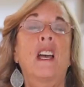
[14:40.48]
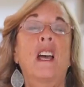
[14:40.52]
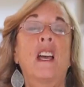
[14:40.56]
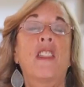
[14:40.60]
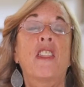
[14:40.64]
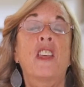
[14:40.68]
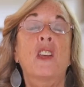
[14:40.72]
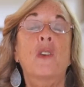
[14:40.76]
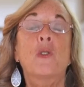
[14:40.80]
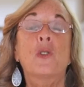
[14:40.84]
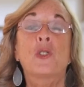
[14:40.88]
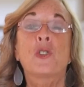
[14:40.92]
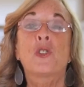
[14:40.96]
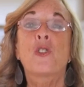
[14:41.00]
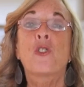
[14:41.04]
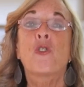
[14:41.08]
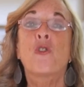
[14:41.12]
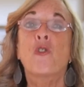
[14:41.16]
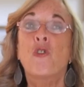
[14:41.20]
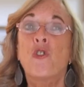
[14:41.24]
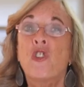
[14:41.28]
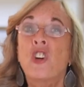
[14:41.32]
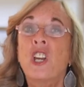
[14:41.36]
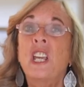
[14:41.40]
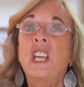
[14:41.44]
I think it was
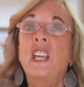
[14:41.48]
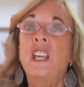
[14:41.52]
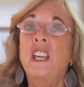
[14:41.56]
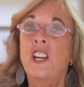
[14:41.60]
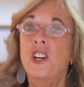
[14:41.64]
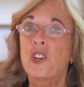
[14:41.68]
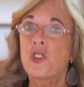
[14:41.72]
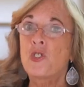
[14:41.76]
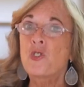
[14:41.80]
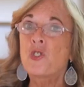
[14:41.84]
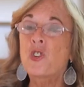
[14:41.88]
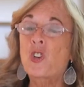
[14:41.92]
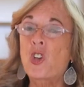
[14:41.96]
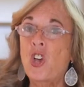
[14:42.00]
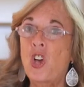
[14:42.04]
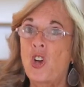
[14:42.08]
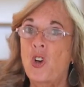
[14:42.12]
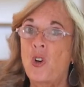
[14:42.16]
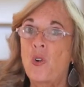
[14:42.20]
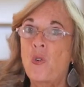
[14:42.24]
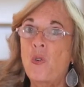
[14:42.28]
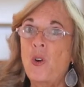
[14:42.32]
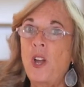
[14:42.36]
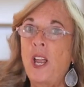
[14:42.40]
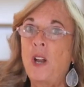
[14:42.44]
3 years
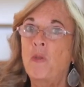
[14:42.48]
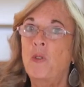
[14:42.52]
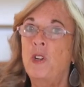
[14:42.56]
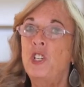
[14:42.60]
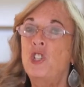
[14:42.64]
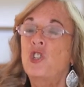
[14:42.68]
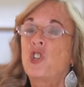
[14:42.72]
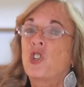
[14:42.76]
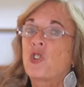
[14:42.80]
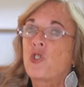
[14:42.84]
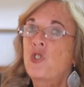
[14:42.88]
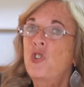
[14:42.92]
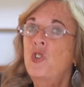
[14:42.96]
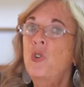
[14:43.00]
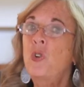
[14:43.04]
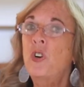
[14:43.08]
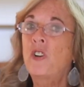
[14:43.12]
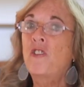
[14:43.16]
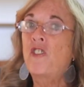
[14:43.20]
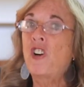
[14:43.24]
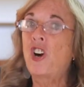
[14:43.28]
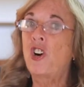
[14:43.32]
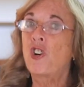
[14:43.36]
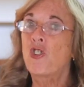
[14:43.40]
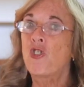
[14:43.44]
ago, and we took 2
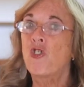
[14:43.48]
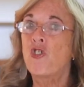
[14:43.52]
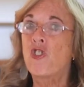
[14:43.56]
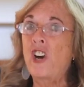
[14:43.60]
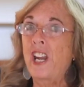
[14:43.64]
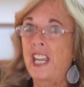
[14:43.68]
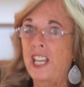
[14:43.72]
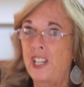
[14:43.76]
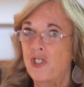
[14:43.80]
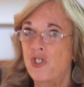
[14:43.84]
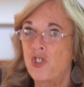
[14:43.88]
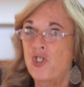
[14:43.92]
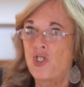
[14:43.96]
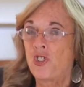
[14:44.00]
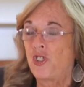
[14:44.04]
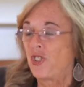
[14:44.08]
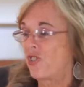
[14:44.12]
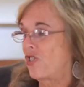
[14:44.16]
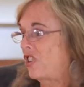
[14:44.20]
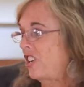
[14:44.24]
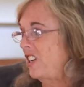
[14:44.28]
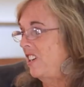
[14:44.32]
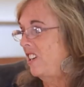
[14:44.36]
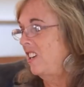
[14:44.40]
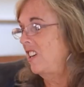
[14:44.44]
of our
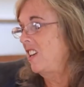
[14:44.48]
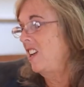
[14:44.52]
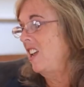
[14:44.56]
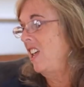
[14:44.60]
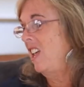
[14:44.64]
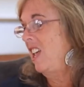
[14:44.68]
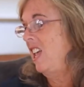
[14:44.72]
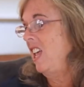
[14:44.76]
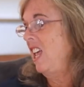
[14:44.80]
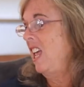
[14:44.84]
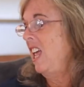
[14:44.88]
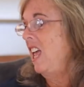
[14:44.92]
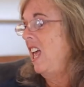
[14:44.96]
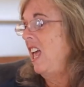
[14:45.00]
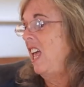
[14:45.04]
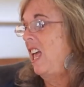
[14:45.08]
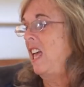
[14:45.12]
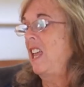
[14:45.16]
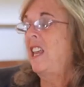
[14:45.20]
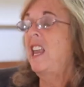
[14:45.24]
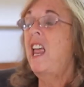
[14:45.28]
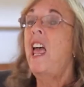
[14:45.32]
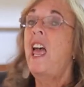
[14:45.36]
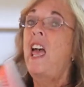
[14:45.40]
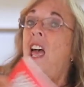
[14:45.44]
grandchildren.
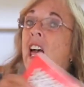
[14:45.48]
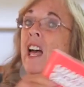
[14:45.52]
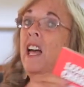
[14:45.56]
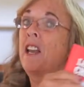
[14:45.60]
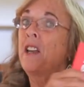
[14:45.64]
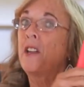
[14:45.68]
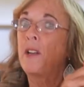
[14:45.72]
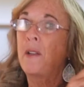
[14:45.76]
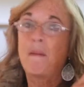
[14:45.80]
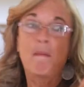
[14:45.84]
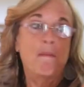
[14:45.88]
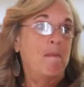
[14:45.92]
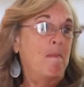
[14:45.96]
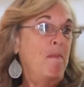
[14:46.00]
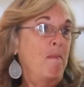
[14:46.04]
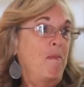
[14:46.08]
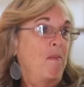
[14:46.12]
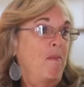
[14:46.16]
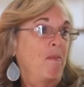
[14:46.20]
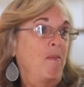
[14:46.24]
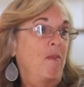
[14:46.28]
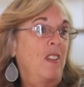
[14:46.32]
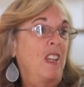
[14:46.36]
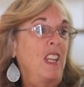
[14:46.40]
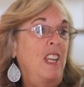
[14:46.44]
And Adam,
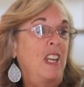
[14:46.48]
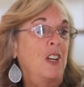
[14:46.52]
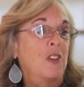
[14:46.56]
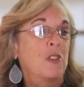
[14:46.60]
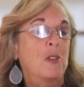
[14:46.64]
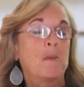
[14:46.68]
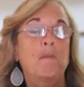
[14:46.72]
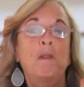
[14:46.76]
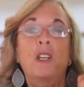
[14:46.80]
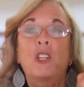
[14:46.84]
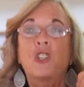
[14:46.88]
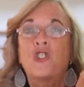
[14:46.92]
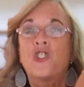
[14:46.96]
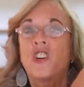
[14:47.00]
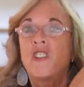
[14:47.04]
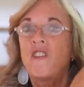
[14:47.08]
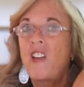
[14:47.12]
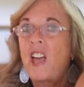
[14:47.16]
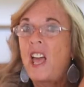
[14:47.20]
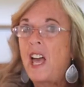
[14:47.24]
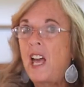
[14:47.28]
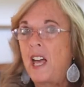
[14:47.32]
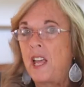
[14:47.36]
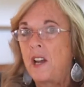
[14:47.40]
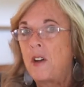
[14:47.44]
Here's a picture of
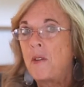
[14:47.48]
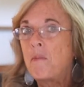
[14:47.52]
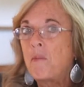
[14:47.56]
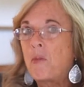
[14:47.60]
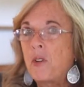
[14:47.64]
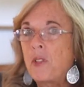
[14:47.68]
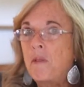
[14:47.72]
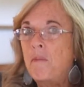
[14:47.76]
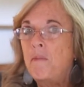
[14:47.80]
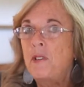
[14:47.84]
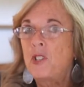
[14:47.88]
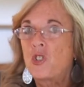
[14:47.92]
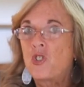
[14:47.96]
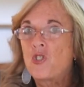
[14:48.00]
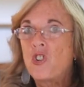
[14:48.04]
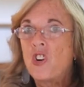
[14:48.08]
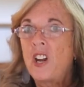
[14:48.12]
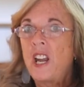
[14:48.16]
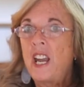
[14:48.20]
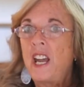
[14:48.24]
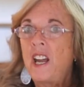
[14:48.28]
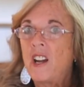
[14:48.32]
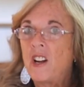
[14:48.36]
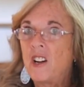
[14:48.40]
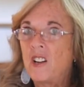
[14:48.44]
Adam with Mr.
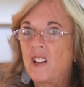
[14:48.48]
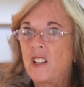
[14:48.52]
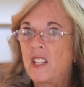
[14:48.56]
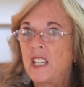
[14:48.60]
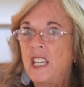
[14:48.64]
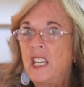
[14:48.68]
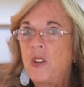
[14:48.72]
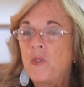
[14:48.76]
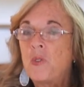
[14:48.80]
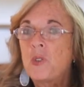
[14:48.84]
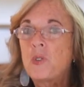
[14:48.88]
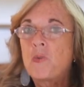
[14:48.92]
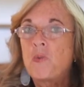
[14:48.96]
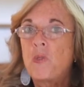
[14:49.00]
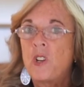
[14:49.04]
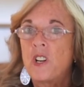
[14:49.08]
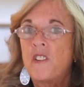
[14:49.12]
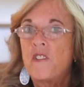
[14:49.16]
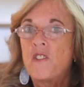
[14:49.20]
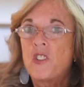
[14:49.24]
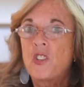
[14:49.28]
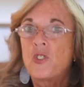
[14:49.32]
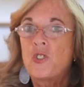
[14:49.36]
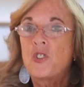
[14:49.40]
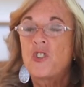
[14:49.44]
Harrell. He was one
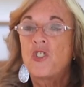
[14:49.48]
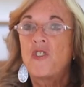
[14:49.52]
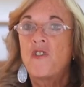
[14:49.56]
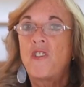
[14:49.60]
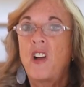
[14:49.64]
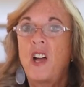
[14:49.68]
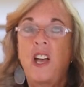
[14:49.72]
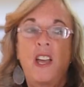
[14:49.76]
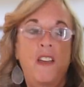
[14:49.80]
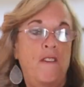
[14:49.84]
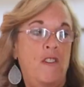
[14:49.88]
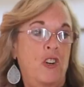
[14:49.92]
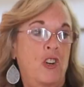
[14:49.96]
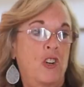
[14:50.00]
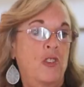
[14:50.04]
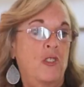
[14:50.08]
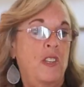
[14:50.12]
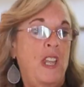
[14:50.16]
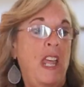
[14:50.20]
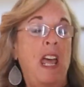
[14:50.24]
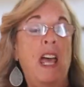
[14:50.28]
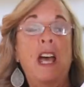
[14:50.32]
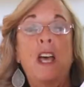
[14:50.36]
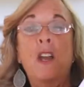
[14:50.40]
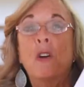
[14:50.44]
of the survivors.
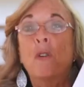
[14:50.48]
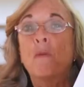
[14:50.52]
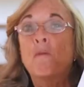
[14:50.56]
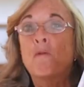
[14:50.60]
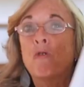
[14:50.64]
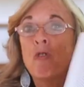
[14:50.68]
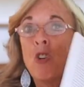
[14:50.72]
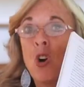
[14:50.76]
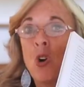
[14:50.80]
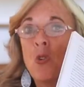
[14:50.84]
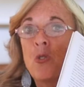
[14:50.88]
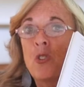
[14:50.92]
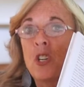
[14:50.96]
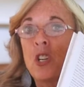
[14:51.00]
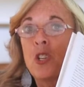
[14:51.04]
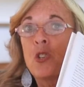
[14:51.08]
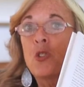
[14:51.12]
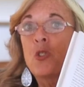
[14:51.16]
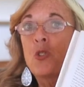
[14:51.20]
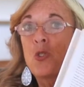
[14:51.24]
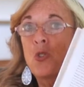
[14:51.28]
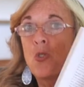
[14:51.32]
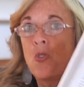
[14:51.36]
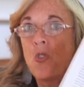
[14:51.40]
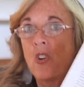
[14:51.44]
Adam wrote a
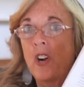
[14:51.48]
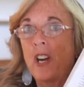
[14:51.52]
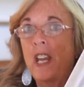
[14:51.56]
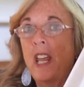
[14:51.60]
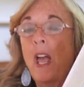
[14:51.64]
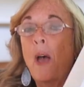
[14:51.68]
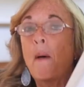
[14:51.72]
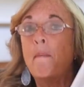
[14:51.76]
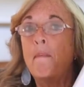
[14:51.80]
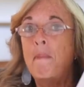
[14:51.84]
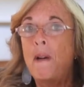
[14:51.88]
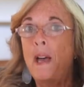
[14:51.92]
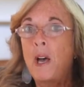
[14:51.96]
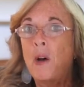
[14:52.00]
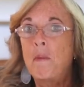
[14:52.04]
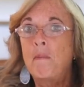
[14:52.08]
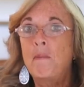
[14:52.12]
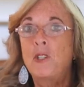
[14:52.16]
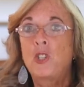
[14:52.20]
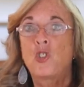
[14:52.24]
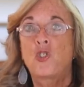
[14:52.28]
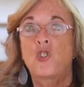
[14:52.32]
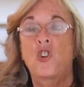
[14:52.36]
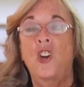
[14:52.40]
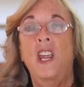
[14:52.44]
story about
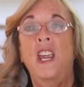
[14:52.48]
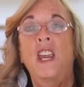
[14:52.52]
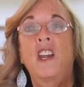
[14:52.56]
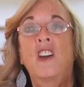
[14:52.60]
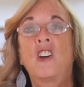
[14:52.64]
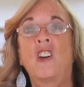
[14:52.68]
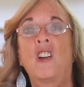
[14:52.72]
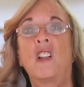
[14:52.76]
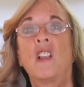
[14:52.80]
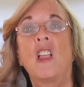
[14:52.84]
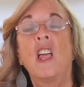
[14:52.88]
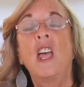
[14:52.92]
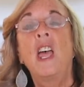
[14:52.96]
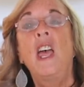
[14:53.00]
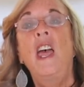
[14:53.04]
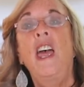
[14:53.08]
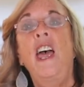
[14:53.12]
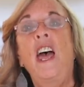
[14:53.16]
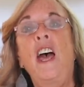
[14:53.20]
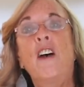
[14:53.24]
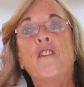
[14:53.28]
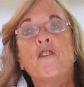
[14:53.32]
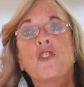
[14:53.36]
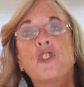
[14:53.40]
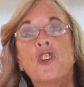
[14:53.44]
Mr. Harrell
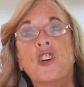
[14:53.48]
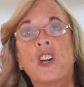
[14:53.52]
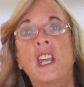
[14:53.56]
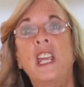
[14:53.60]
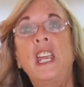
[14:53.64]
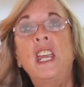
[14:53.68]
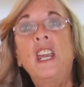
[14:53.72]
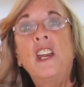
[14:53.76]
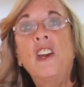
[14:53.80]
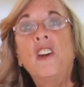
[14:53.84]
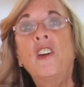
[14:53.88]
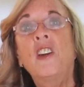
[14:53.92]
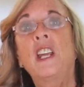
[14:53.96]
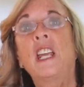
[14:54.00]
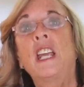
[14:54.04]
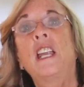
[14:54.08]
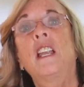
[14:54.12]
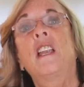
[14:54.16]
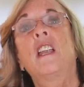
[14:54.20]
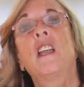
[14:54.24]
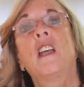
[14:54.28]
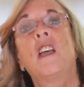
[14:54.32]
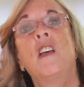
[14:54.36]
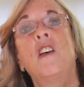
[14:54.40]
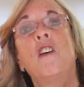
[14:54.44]
after hearing
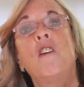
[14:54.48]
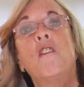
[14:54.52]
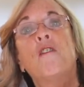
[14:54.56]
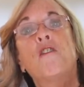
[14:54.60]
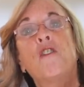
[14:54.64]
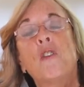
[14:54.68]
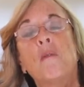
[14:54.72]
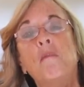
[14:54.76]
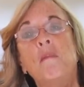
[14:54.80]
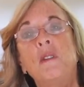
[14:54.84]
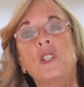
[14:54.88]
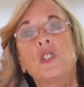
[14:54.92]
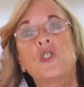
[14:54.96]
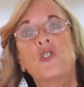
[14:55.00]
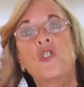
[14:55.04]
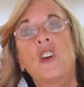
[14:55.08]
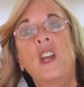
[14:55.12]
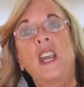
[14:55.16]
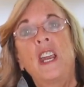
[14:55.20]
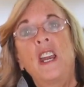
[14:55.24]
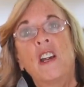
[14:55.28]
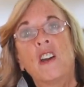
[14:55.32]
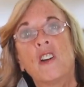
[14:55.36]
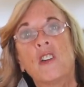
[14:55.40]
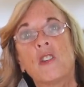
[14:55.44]
from Mr.
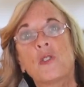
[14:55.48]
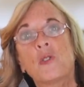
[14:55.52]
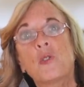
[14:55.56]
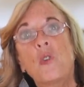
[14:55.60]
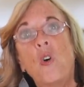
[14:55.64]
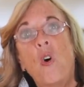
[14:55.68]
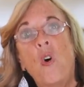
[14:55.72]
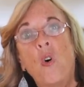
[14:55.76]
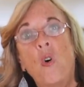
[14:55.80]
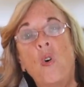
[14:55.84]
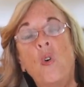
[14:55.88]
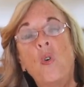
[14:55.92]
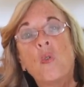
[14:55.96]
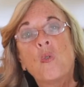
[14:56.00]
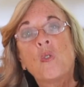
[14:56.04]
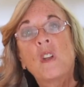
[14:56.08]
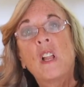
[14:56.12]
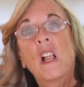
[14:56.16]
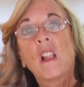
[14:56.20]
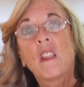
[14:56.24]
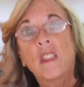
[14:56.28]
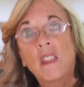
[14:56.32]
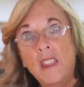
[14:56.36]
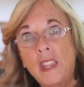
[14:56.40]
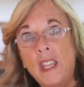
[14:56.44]
Harrell's own
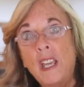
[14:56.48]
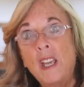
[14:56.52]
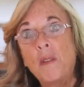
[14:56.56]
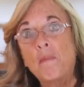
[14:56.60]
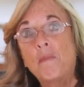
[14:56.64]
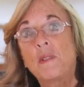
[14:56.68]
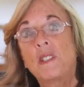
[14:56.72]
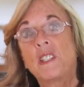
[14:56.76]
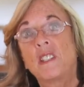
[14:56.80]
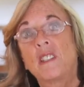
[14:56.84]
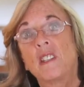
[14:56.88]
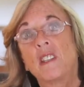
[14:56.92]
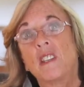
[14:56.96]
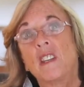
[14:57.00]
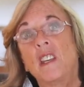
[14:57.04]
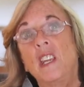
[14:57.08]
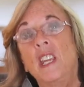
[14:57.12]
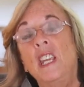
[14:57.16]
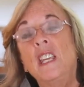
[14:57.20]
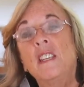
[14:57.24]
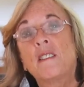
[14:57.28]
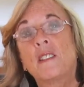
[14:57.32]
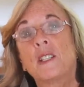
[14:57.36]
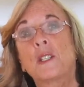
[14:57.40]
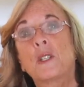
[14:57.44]
lips
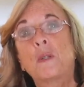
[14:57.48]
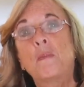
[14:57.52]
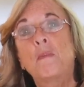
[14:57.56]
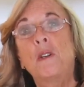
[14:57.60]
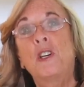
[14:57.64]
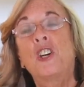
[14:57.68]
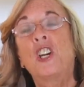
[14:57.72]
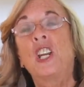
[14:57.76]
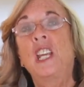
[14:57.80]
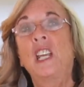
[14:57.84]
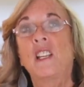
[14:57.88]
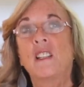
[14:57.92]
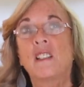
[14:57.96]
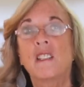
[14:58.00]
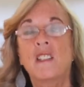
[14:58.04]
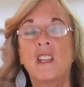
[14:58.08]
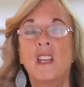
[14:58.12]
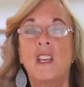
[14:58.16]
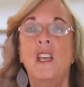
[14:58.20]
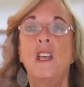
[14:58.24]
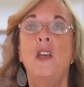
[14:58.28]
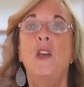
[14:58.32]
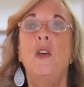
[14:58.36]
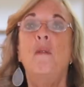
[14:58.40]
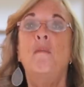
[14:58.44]
his experience.
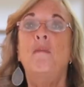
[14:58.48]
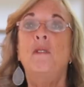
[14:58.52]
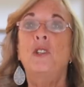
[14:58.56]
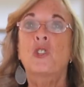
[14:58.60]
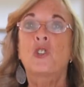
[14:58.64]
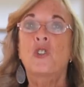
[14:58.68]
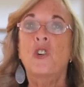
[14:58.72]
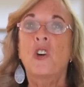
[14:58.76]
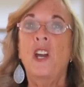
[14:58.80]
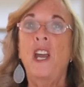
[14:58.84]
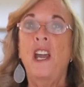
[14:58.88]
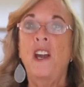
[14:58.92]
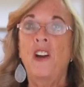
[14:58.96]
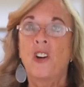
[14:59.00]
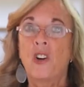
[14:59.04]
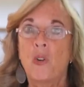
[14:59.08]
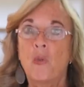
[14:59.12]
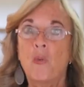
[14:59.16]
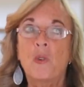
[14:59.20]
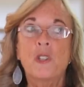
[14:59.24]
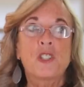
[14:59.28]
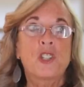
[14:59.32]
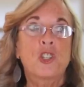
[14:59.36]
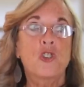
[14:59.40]
Mr. Harrell was a